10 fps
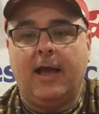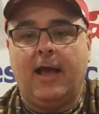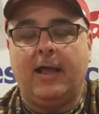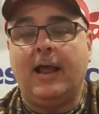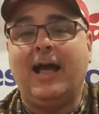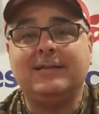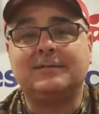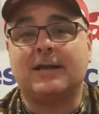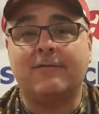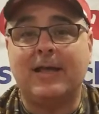And I
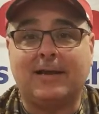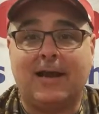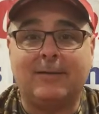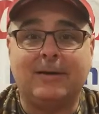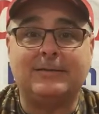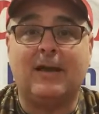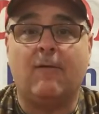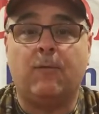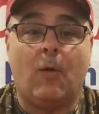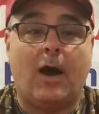discovered that kind of
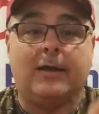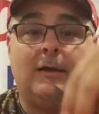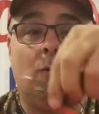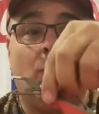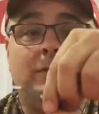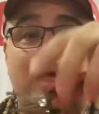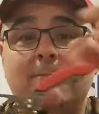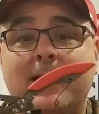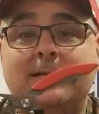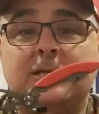myself. Why? When they
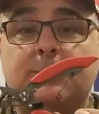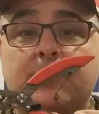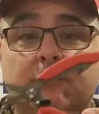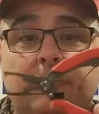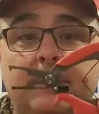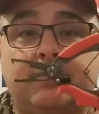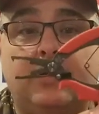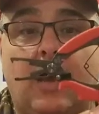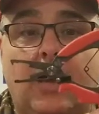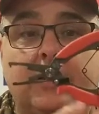make these split ring
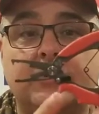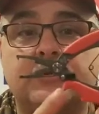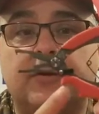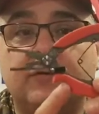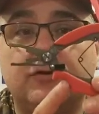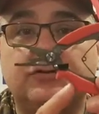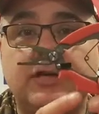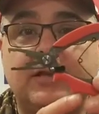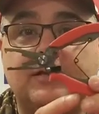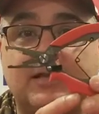pliers, you'll
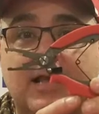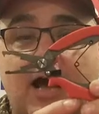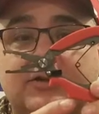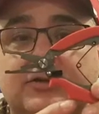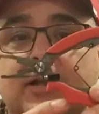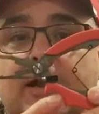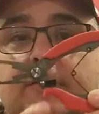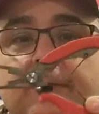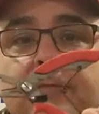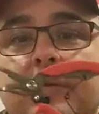see there's a notch in
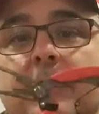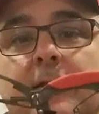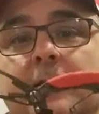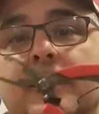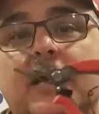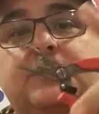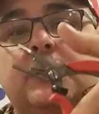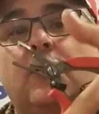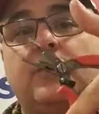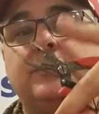there. That's
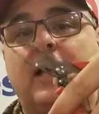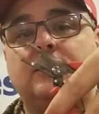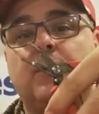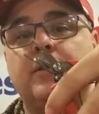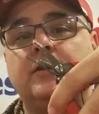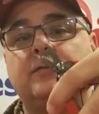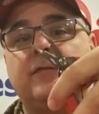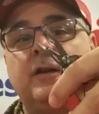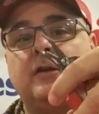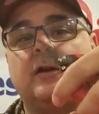because that's where this
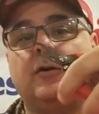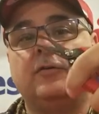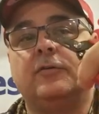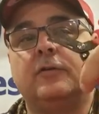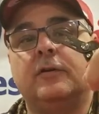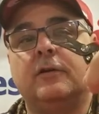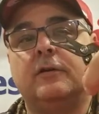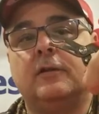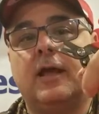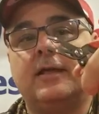finger goes,
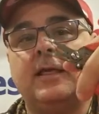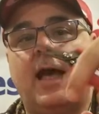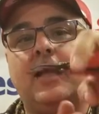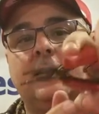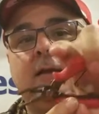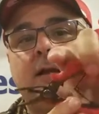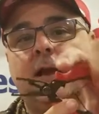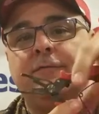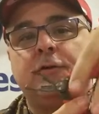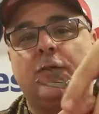like that.
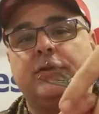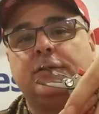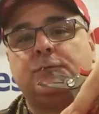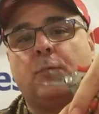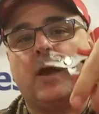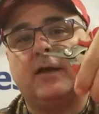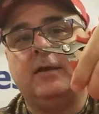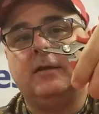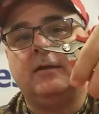If you go this way,